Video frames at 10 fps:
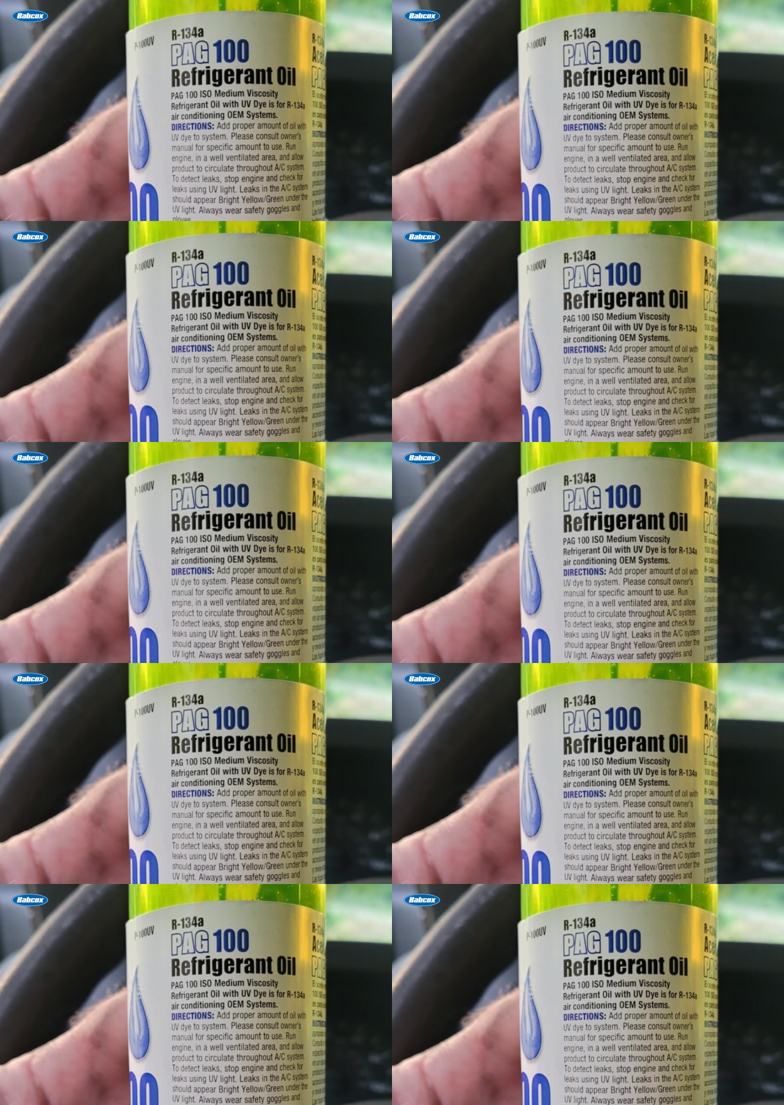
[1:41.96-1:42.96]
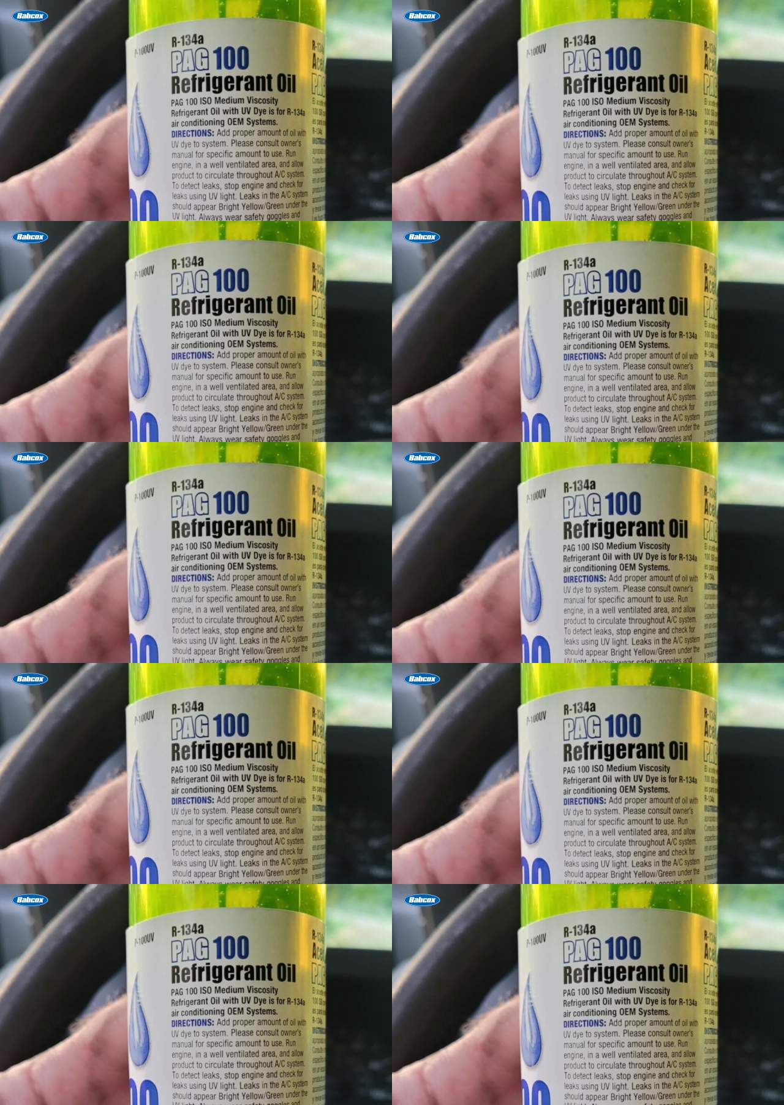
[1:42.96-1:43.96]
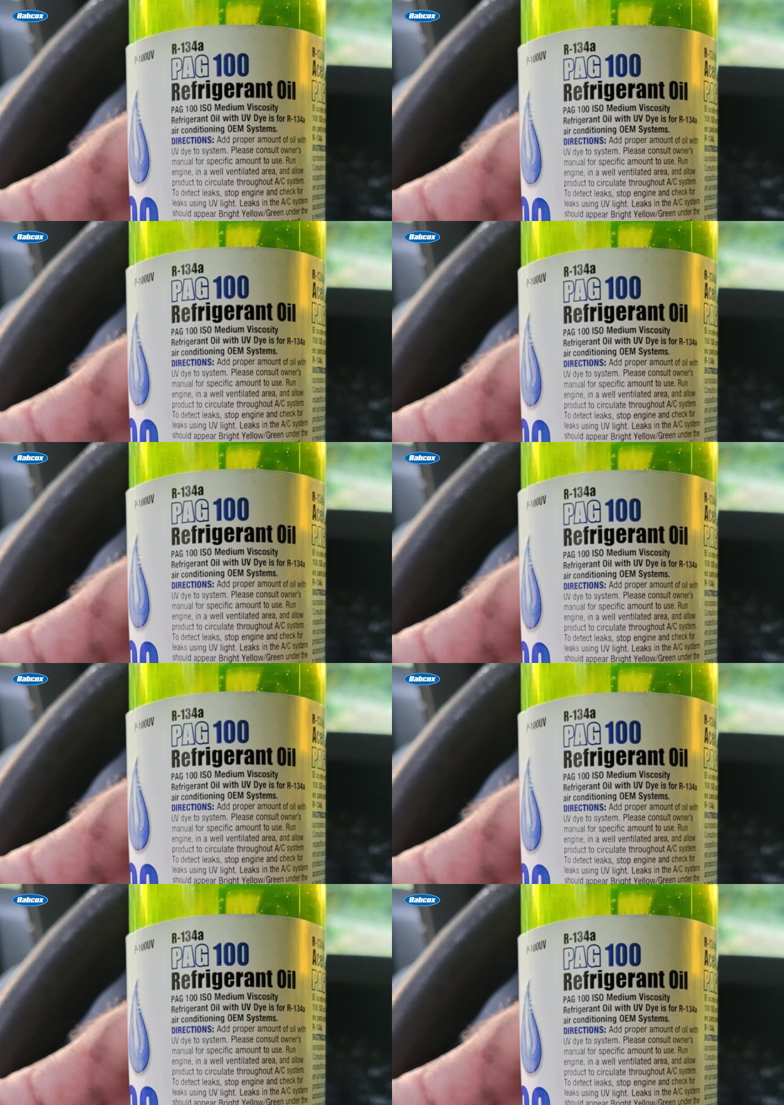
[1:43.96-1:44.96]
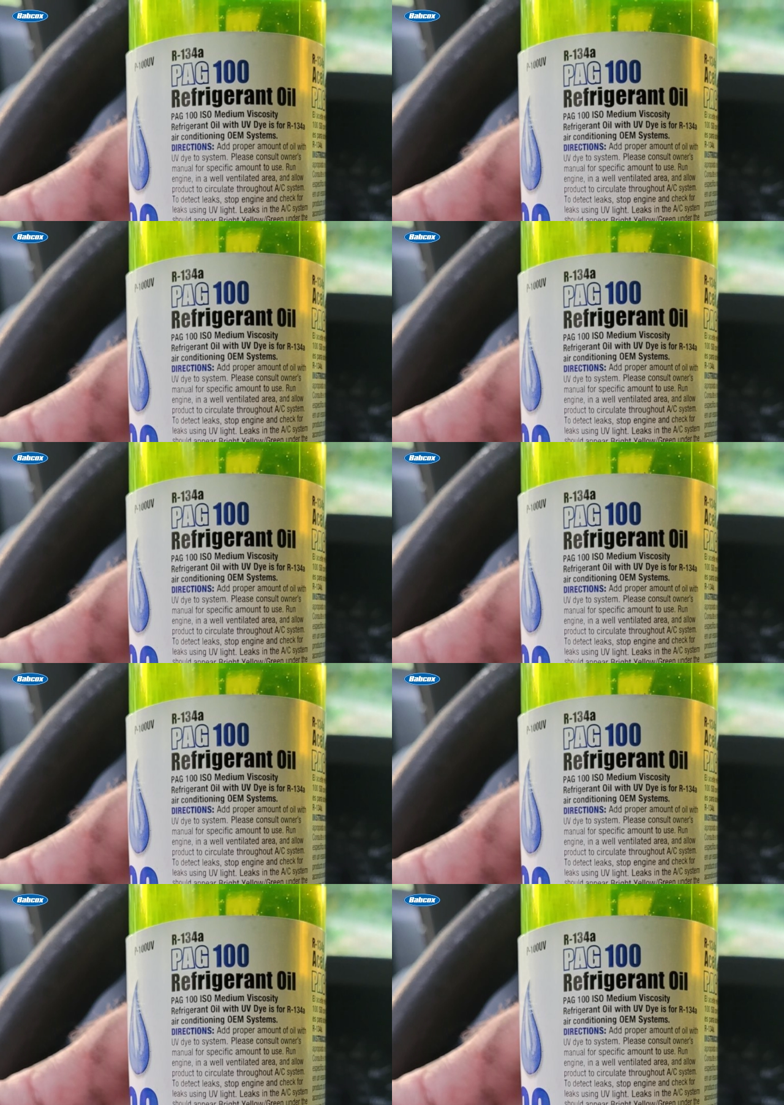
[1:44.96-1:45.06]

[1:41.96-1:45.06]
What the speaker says: Nobody's mouth can be seen.